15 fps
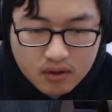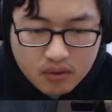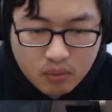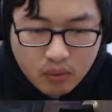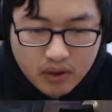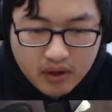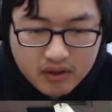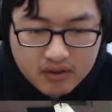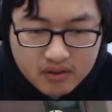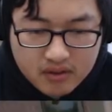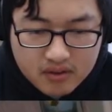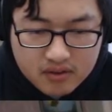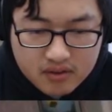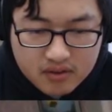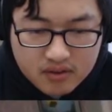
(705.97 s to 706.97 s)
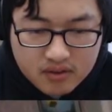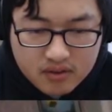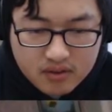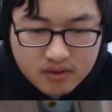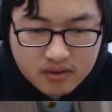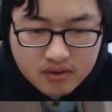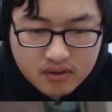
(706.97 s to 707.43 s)
What is this? Open.
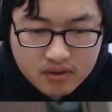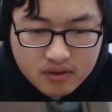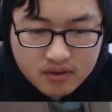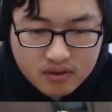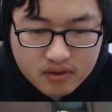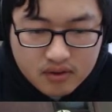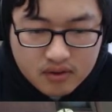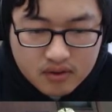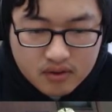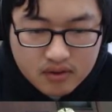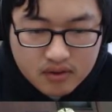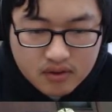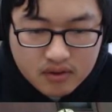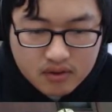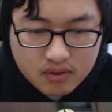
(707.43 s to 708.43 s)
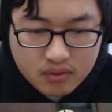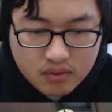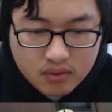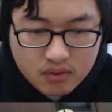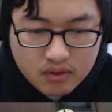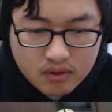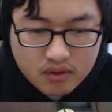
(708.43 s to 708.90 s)

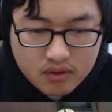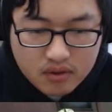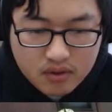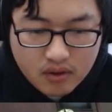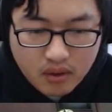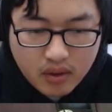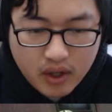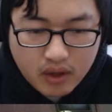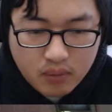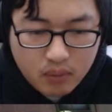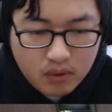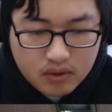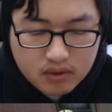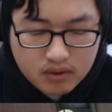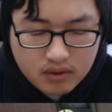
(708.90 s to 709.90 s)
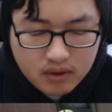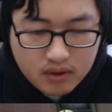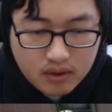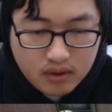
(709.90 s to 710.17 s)
Vappin. Okay, well do